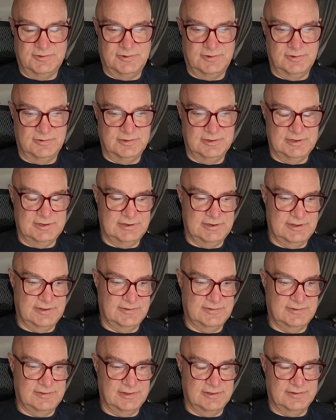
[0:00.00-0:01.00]
student that
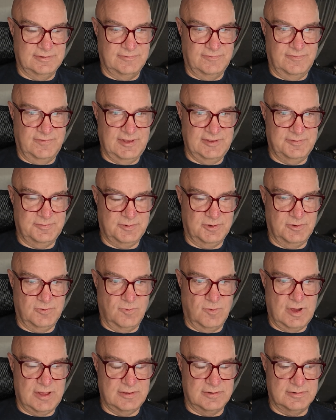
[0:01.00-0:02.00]
does the Facebook
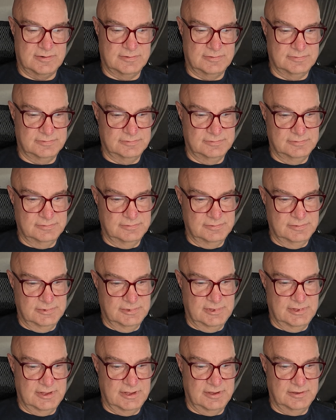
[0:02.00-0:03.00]
weather
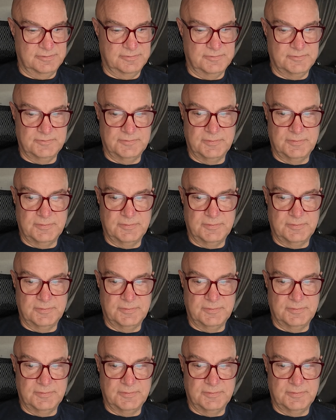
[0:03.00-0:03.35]
thing.